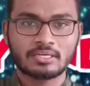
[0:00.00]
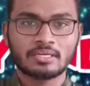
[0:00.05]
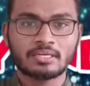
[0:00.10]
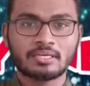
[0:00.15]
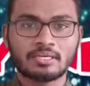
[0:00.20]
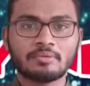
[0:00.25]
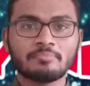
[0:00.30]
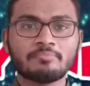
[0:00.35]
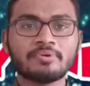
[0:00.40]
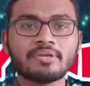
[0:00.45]

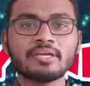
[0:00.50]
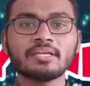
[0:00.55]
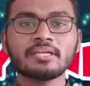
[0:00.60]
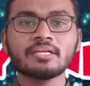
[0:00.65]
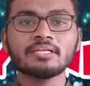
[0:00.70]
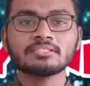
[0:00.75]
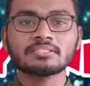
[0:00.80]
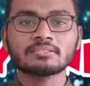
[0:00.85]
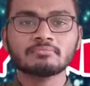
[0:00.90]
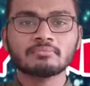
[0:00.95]

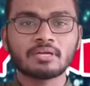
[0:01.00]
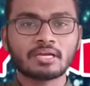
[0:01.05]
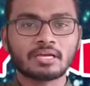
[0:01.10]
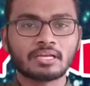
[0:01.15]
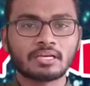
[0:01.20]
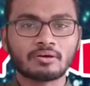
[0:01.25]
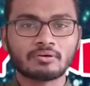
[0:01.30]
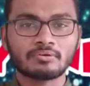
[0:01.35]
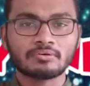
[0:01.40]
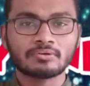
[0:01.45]
Imperialism
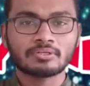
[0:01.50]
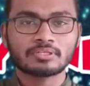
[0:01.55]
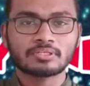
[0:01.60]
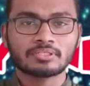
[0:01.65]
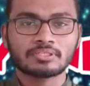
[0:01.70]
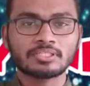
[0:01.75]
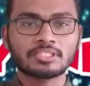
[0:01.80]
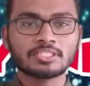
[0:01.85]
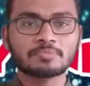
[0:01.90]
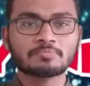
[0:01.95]

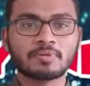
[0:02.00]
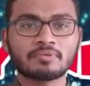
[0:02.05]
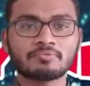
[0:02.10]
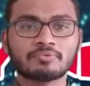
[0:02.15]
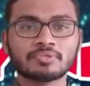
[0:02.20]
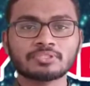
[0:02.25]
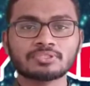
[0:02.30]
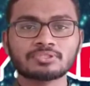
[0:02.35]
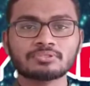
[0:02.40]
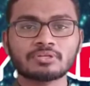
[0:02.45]
allowed these
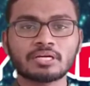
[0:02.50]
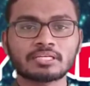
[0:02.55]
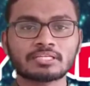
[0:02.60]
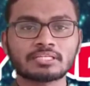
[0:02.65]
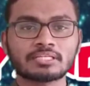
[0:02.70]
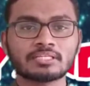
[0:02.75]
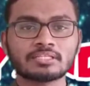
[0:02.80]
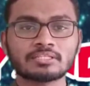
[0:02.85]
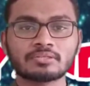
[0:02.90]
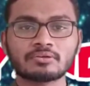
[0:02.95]
powers to
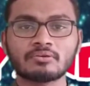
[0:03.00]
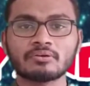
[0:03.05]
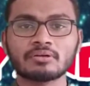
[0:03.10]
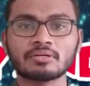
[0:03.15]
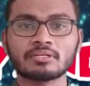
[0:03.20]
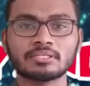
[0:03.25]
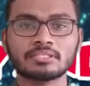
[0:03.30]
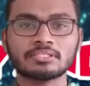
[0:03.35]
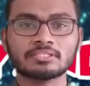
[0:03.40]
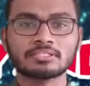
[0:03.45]
attend
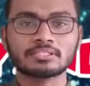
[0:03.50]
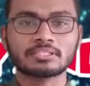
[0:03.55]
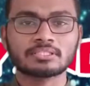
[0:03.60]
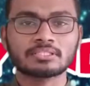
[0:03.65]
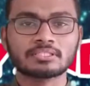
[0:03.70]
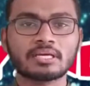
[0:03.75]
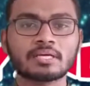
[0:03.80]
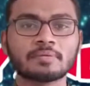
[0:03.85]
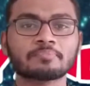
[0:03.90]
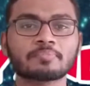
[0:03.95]
colonies
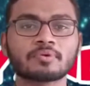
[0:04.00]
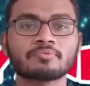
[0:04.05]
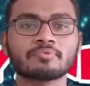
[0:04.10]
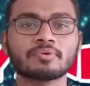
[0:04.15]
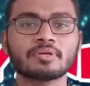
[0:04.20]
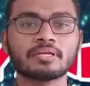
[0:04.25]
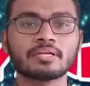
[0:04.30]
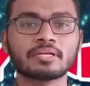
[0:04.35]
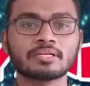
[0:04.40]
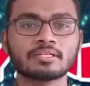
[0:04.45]
that
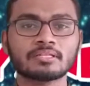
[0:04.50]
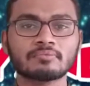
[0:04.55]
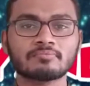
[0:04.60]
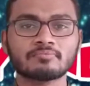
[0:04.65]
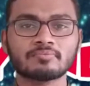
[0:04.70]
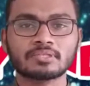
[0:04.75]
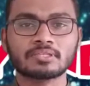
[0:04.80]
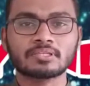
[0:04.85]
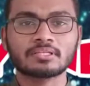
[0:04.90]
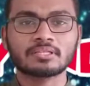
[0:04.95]
provided
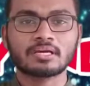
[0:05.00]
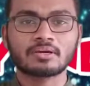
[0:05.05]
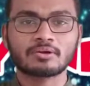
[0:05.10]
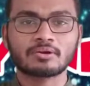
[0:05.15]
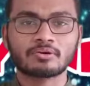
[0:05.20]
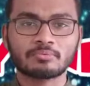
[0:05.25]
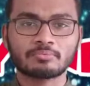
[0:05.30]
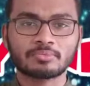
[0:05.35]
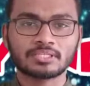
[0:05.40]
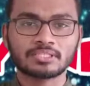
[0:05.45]
them with the
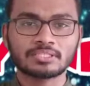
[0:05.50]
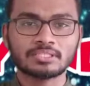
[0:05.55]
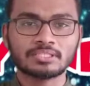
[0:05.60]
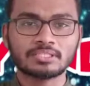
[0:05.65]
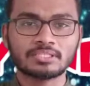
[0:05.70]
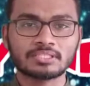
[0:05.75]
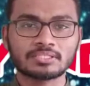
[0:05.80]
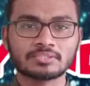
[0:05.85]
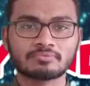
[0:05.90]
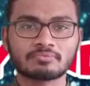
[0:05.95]
raw
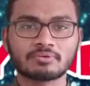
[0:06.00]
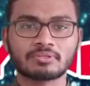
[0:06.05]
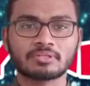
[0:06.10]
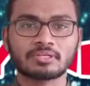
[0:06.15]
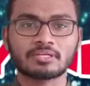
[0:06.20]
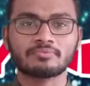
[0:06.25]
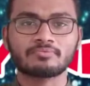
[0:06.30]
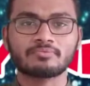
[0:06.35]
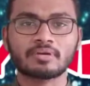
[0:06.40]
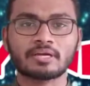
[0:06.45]
materials for
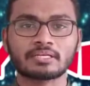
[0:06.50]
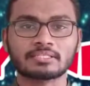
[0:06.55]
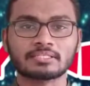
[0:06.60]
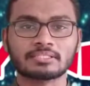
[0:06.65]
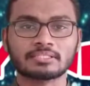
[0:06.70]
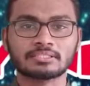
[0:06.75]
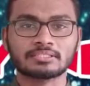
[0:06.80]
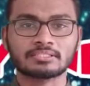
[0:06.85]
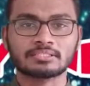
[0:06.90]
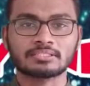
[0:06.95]
their
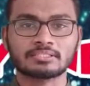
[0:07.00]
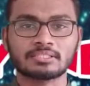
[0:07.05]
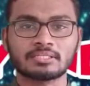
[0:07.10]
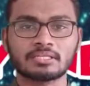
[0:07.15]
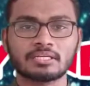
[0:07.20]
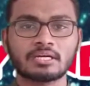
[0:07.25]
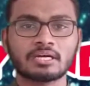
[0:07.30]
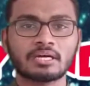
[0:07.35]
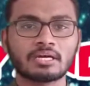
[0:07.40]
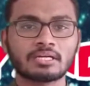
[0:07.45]
factories
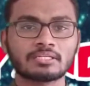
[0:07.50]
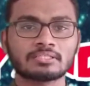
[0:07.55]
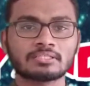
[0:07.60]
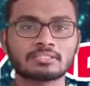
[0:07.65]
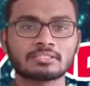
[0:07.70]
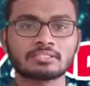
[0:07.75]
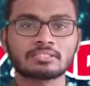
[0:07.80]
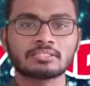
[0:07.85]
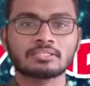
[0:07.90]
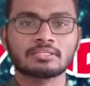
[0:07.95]
and
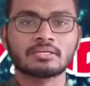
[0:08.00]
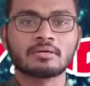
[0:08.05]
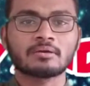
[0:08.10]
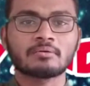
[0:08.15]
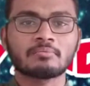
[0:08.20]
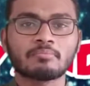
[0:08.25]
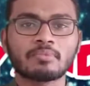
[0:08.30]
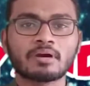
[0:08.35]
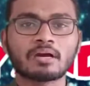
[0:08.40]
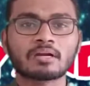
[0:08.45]

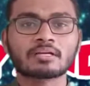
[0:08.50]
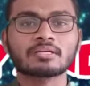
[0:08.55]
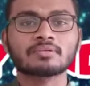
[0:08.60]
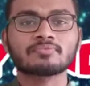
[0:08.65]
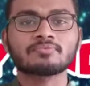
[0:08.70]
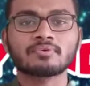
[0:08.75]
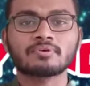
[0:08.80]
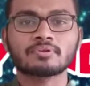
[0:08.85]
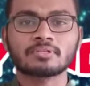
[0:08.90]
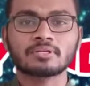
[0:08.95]

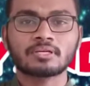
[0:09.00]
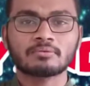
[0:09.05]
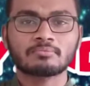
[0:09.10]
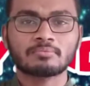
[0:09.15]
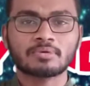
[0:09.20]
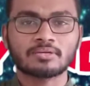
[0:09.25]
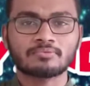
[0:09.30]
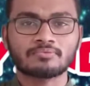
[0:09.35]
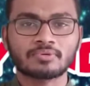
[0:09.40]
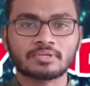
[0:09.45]
market for their
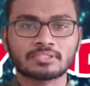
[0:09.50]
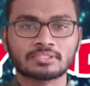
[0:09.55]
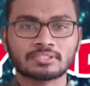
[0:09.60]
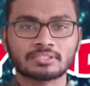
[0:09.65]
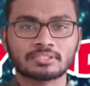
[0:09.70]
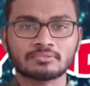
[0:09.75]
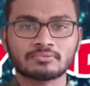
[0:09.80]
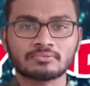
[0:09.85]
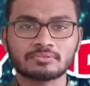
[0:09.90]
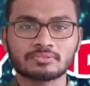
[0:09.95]

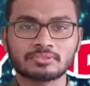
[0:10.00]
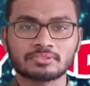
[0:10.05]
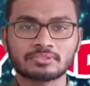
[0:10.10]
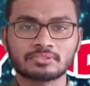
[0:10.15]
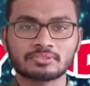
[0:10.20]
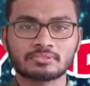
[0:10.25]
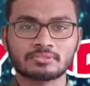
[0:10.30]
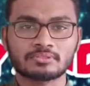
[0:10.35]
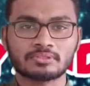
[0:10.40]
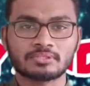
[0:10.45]
manufactured goods.
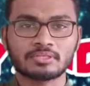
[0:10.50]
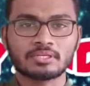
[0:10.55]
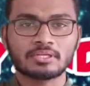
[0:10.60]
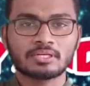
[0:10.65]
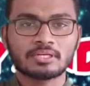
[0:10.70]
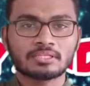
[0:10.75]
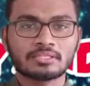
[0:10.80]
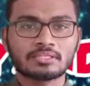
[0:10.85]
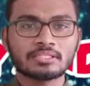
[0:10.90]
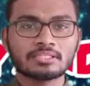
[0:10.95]

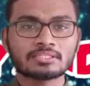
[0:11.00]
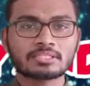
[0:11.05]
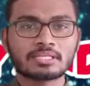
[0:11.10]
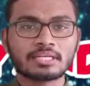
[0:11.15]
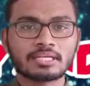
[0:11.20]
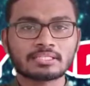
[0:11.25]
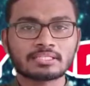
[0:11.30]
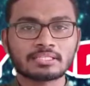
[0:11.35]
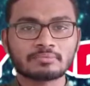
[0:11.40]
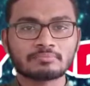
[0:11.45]
This
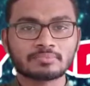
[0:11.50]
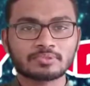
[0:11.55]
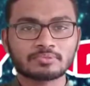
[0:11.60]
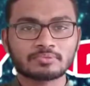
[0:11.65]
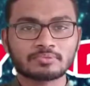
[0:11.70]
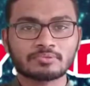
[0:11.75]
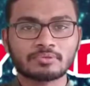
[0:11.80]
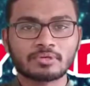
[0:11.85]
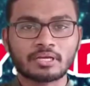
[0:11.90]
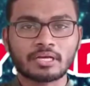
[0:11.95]
led them
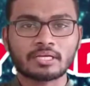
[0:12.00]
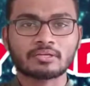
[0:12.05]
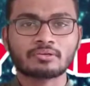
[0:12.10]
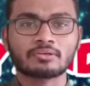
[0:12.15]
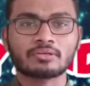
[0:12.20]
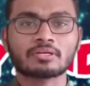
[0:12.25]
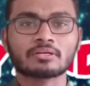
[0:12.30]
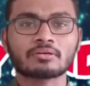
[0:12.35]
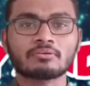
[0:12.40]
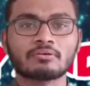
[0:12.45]
to
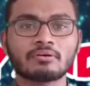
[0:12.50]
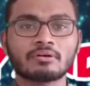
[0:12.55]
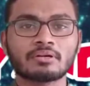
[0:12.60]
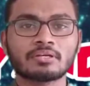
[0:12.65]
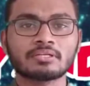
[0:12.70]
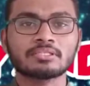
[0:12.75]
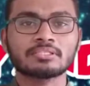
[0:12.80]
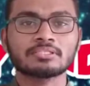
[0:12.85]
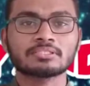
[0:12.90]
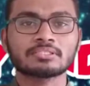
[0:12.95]
acquire
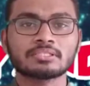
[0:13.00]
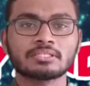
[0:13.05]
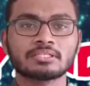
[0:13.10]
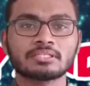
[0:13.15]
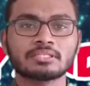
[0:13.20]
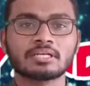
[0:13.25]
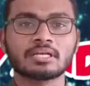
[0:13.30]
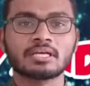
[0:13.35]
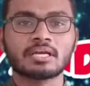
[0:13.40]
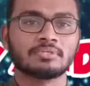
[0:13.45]
colonies
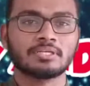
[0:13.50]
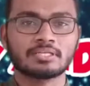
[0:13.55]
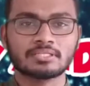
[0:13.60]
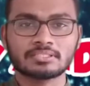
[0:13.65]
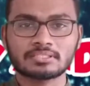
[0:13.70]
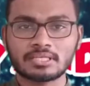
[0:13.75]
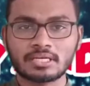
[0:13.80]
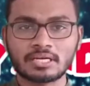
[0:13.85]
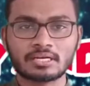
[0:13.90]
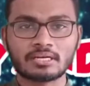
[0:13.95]
in
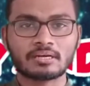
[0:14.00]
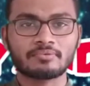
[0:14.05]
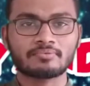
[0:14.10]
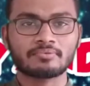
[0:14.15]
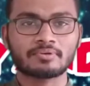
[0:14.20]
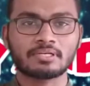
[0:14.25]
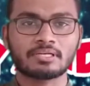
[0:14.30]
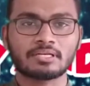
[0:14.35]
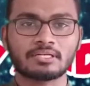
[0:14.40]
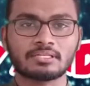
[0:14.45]
Asia and
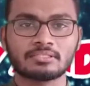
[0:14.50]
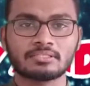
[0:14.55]
Africa.